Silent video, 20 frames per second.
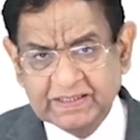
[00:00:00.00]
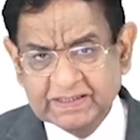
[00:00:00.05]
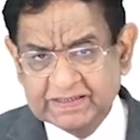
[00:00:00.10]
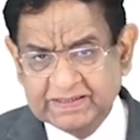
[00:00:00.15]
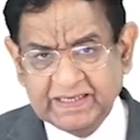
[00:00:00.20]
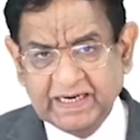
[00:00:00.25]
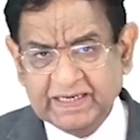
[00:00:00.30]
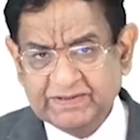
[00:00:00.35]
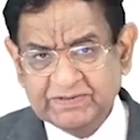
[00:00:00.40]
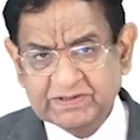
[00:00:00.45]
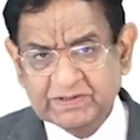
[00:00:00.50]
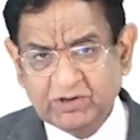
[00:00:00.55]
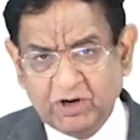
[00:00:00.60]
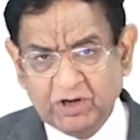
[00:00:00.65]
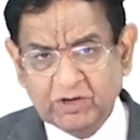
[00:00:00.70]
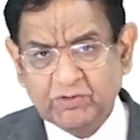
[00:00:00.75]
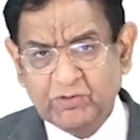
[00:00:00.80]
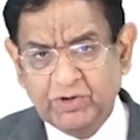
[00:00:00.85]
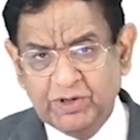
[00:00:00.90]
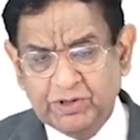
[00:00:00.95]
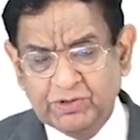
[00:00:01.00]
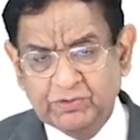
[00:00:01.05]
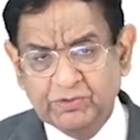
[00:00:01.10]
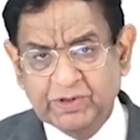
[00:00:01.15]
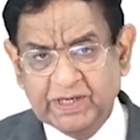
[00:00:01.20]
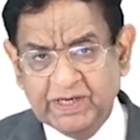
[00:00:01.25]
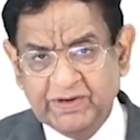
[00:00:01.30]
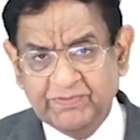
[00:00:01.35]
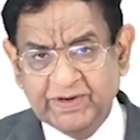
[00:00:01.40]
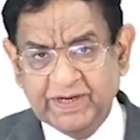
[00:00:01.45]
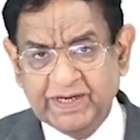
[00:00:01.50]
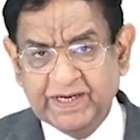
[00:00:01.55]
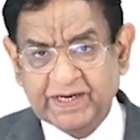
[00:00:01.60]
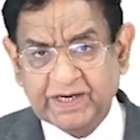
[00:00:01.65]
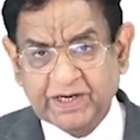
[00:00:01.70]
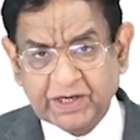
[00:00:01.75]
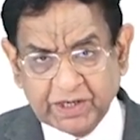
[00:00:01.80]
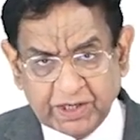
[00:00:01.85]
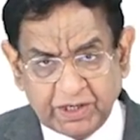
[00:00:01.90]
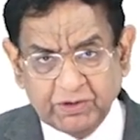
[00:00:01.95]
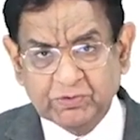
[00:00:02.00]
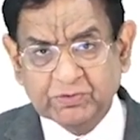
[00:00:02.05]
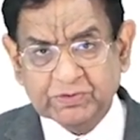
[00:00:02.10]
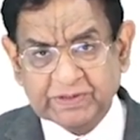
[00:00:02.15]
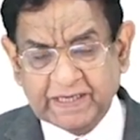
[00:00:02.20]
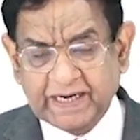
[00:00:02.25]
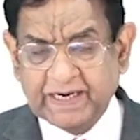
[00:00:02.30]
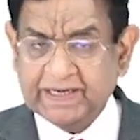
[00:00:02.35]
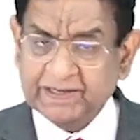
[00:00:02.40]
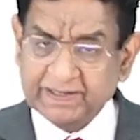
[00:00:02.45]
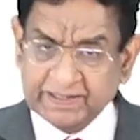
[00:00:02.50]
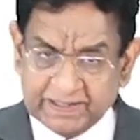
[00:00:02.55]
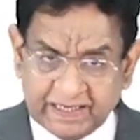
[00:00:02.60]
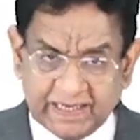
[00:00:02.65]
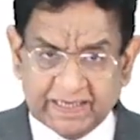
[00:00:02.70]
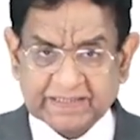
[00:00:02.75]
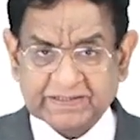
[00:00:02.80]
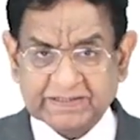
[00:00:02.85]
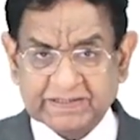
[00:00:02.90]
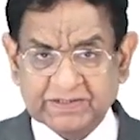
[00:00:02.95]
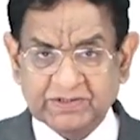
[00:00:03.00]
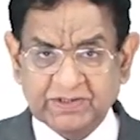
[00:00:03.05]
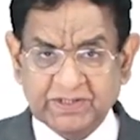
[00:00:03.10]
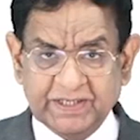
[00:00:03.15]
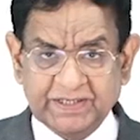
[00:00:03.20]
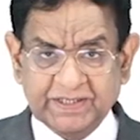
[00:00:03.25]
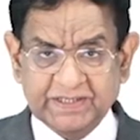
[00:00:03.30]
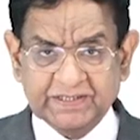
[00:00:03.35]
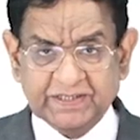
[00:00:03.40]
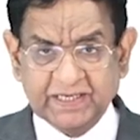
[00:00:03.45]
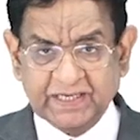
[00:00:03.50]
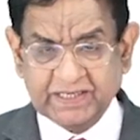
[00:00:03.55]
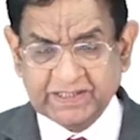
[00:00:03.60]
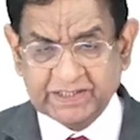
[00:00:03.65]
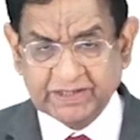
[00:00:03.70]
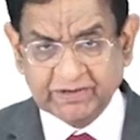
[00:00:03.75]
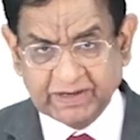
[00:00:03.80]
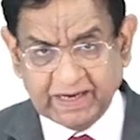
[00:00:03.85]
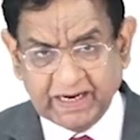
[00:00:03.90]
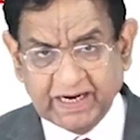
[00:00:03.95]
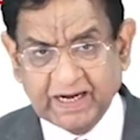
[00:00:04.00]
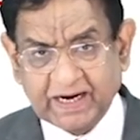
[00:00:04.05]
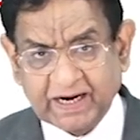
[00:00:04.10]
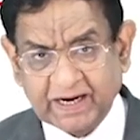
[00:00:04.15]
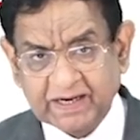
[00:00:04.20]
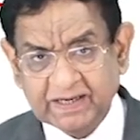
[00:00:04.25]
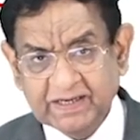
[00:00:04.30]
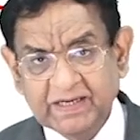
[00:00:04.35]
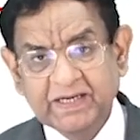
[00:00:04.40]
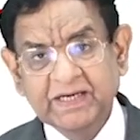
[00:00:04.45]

That is not going to give a clue that yes, it is a Legionella.